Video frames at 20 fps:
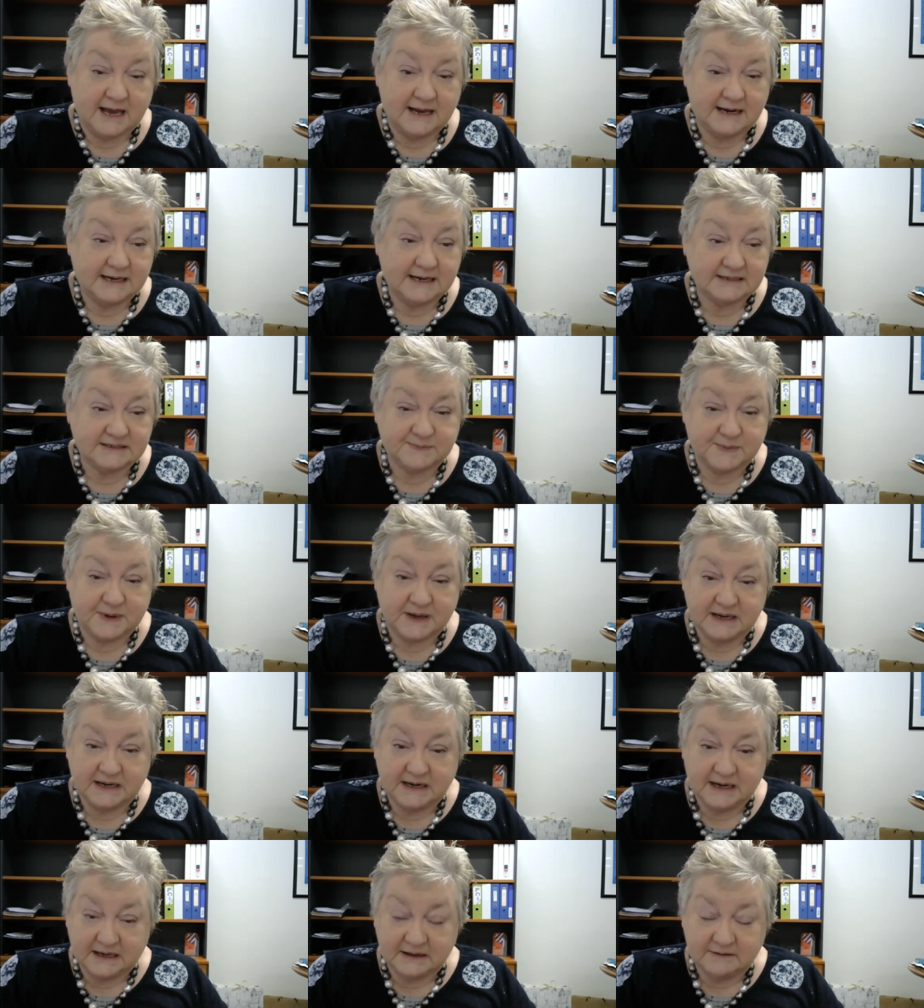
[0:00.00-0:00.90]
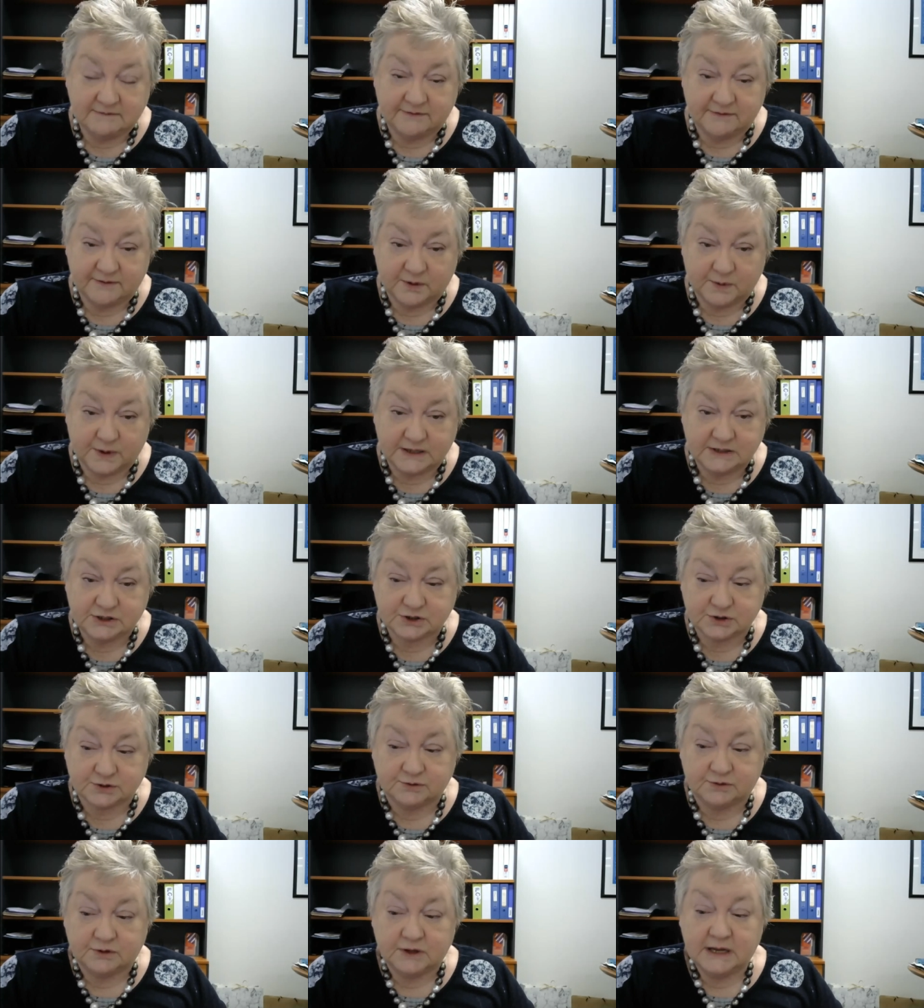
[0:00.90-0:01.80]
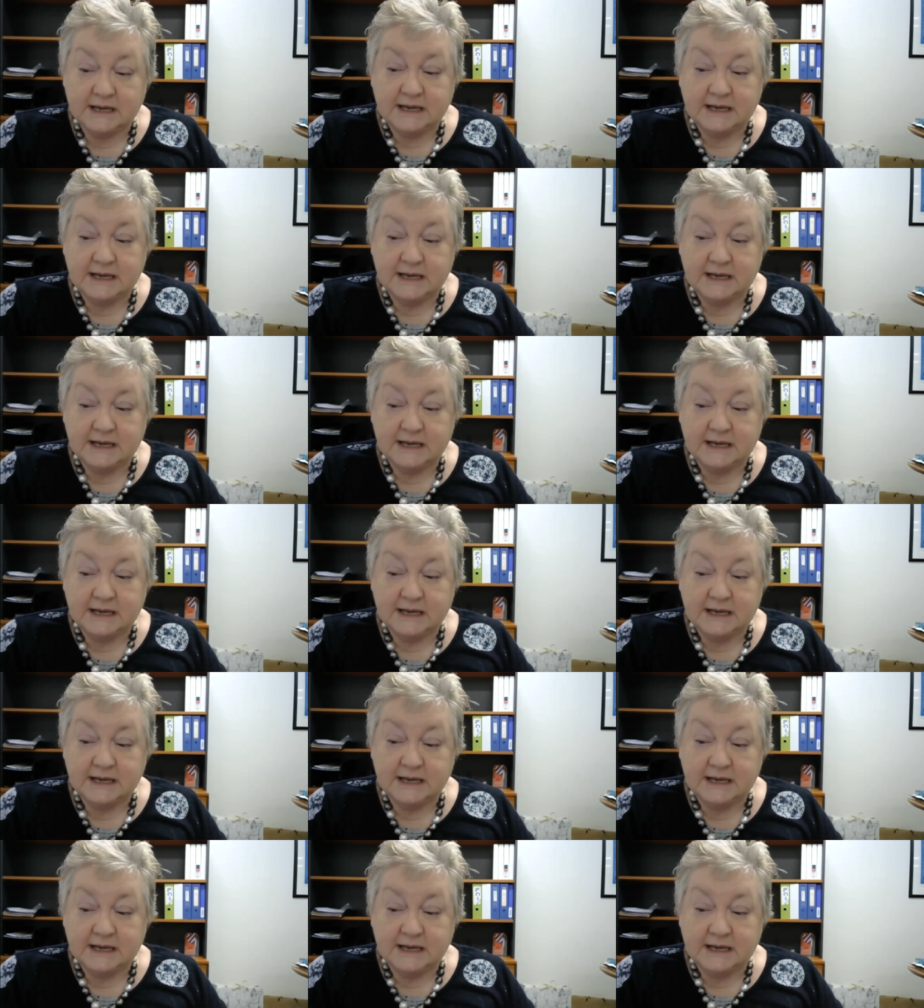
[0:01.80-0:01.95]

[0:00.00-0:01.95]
and has been influential